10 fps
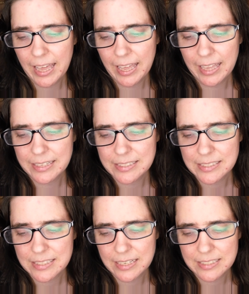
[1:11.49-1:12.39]
And
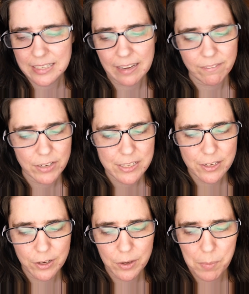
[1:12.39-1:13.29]
it says, every
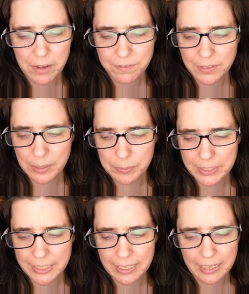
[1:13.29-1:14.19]
year my
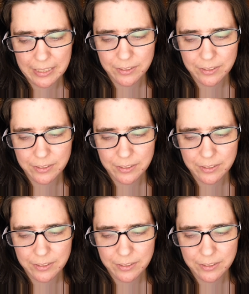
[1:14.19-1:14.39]
family